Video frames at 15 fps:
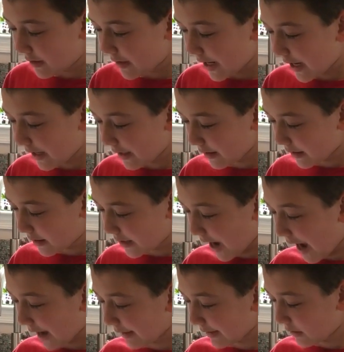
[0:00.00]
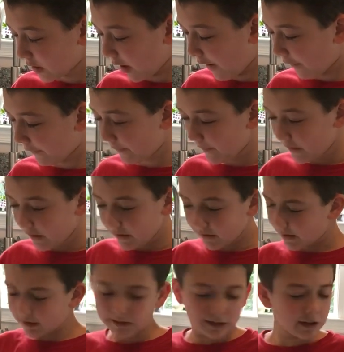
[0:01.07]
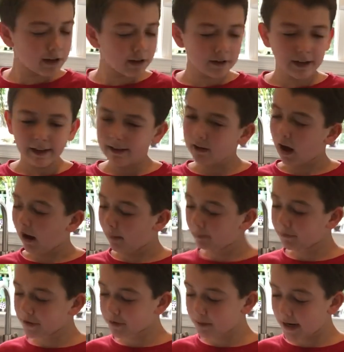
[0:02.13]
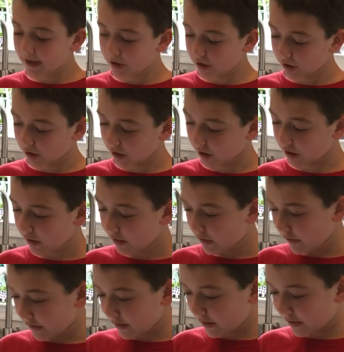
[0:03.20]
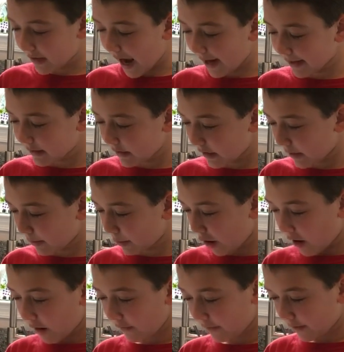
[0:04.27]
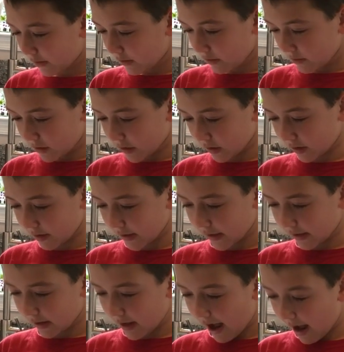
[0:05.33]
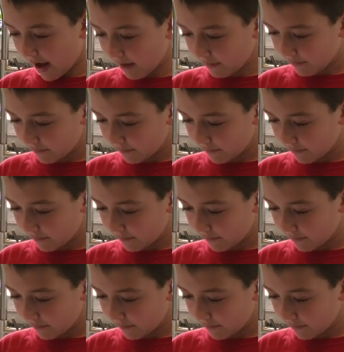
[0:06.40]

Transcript: take the sides off. Just make sure the sides come off just like that.